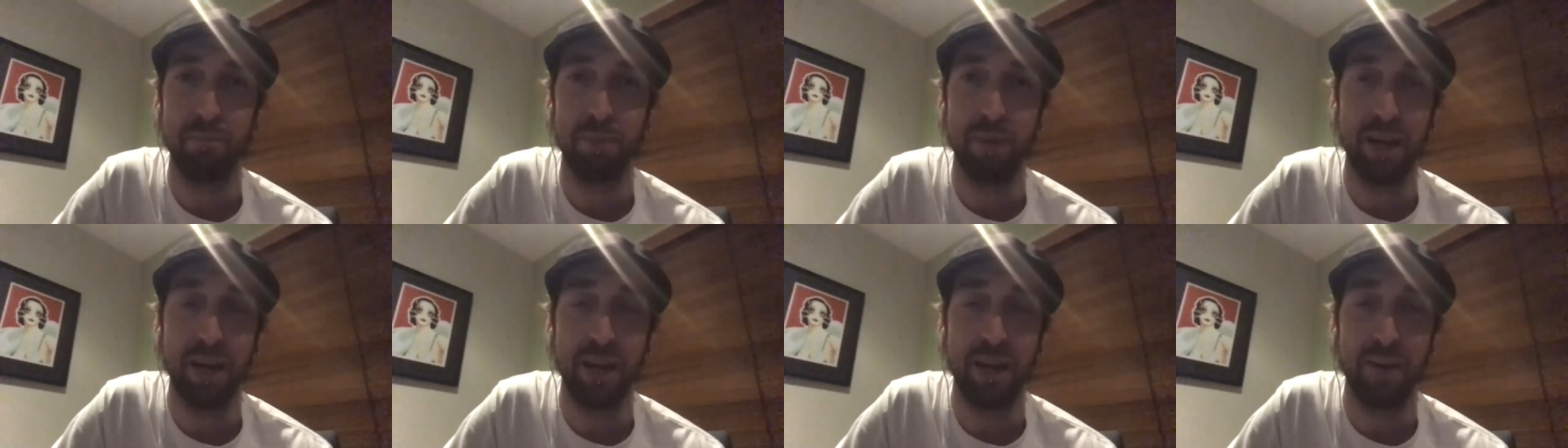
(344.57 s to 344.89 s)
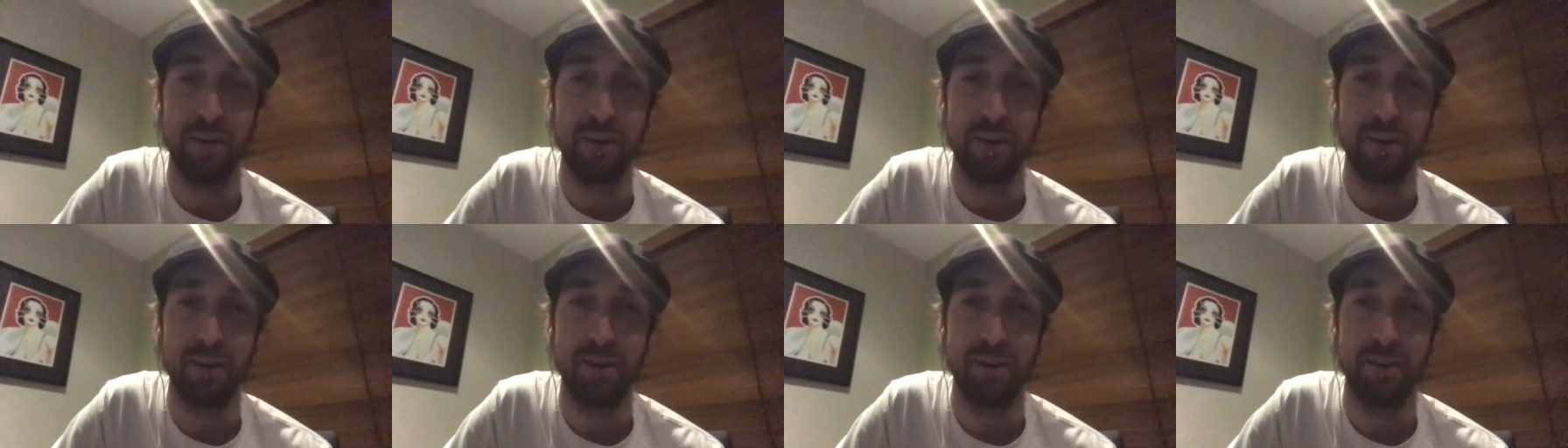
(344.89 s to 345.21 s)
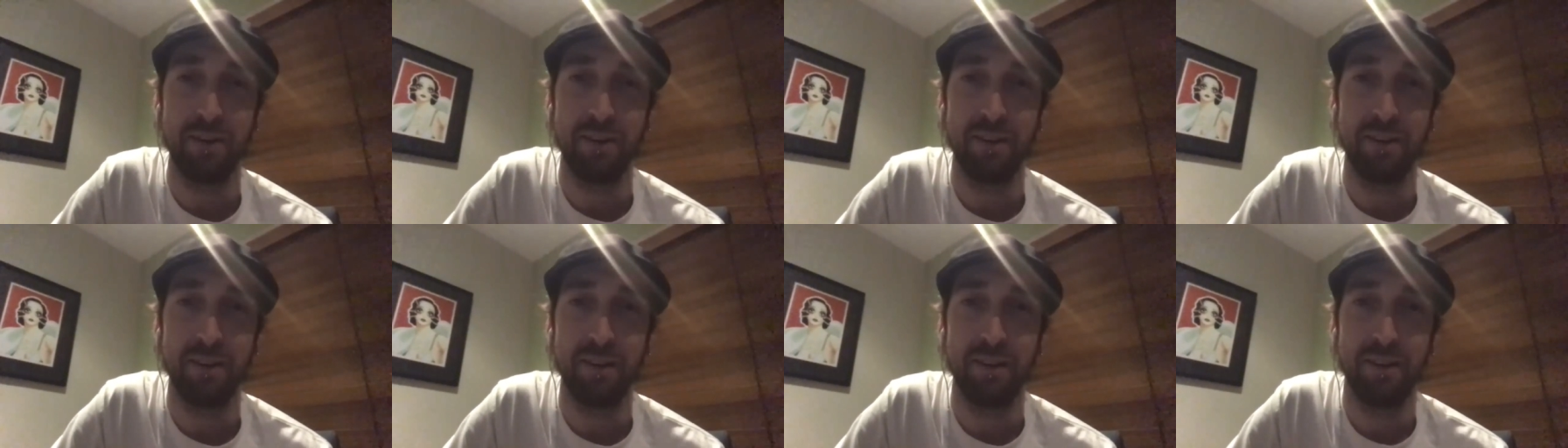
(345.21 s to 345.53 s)
power
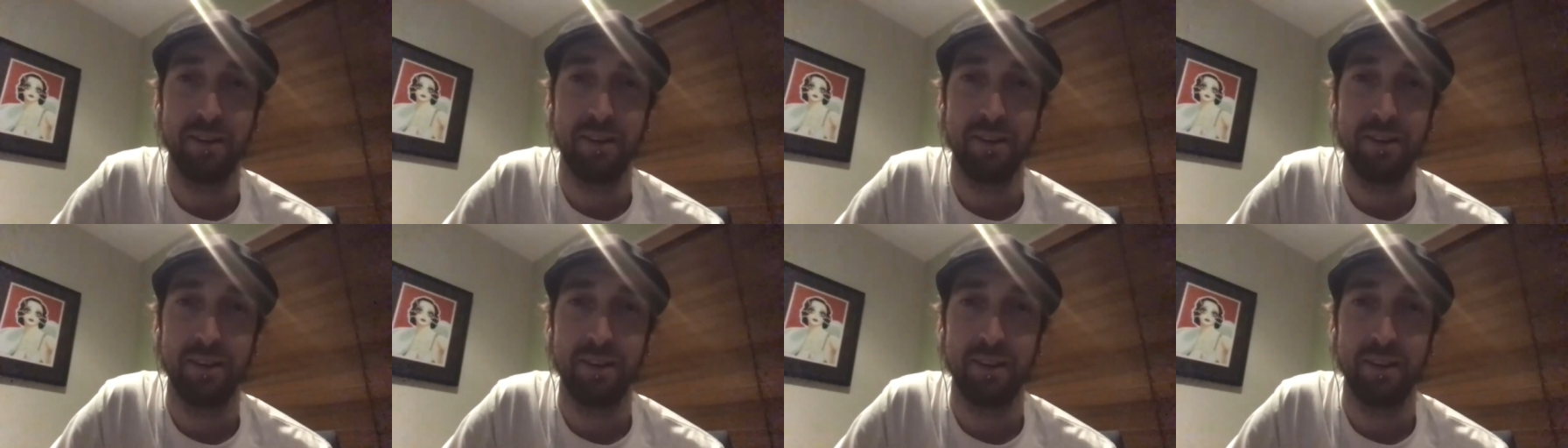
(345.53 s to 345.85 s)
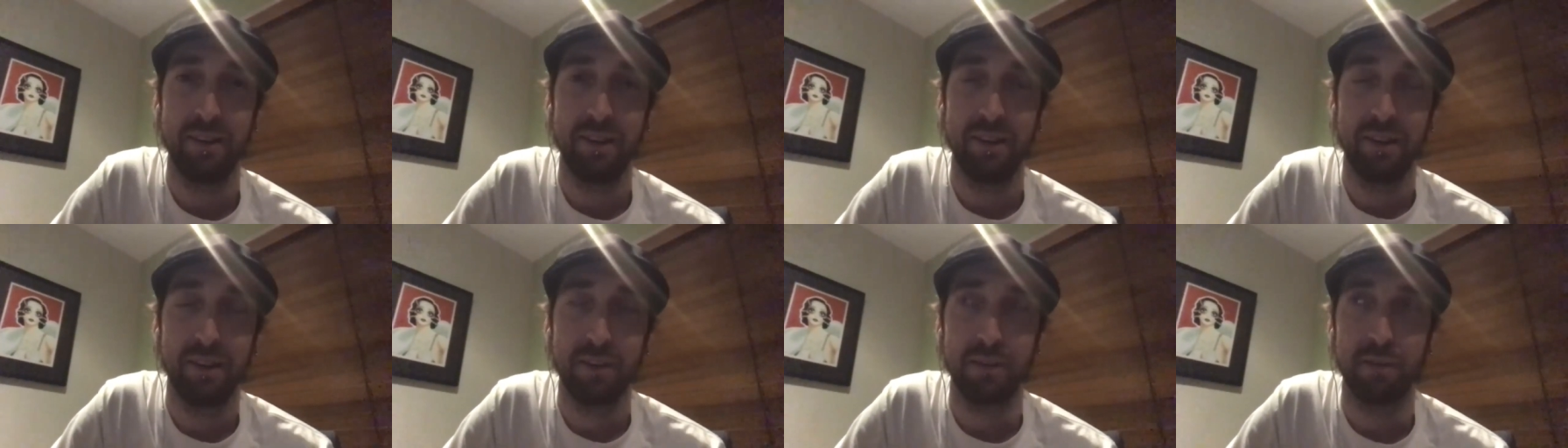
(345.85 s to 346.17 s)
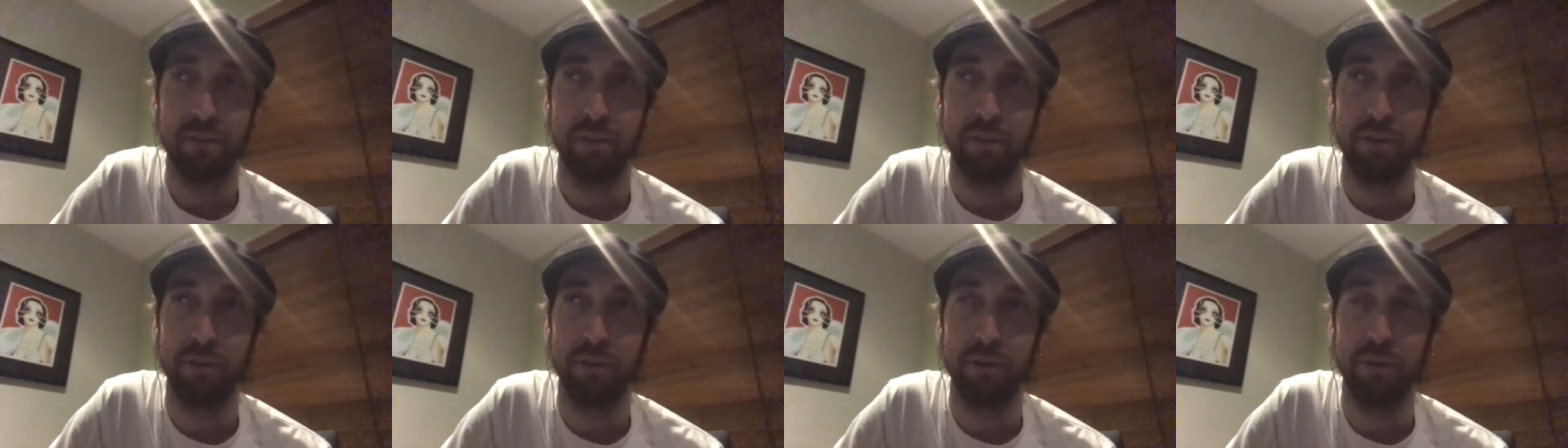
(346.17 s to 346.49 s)

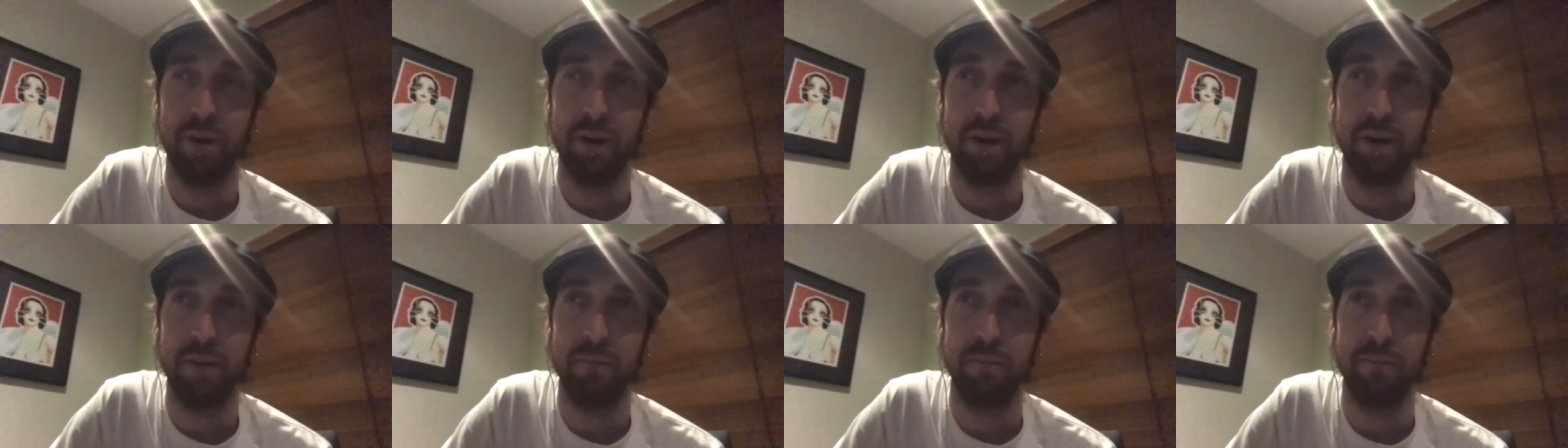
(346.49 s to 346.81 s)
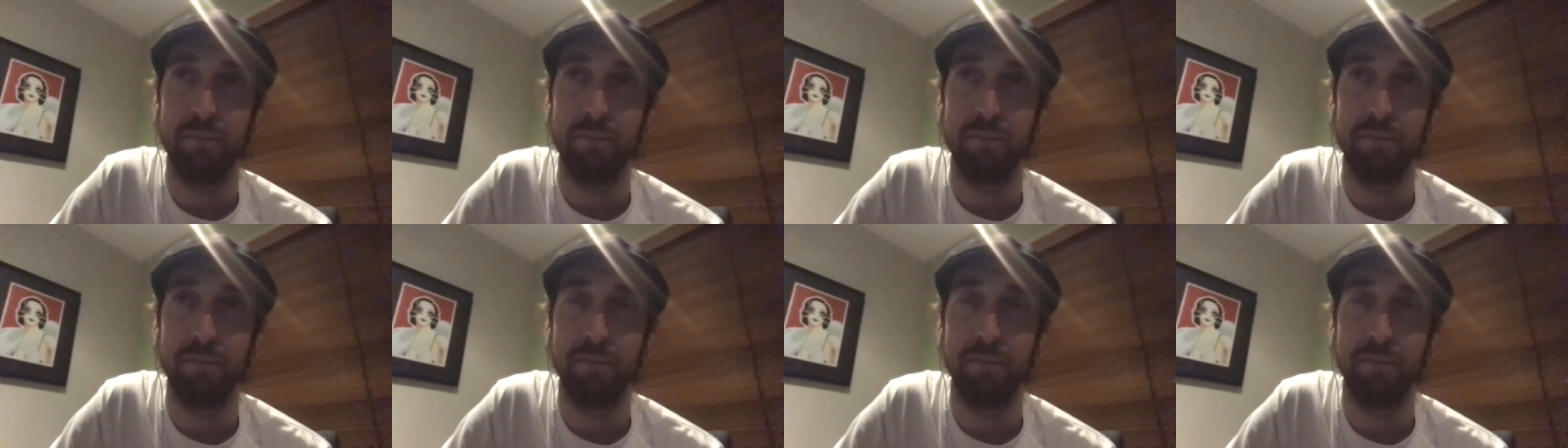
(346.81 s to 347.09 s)
through um,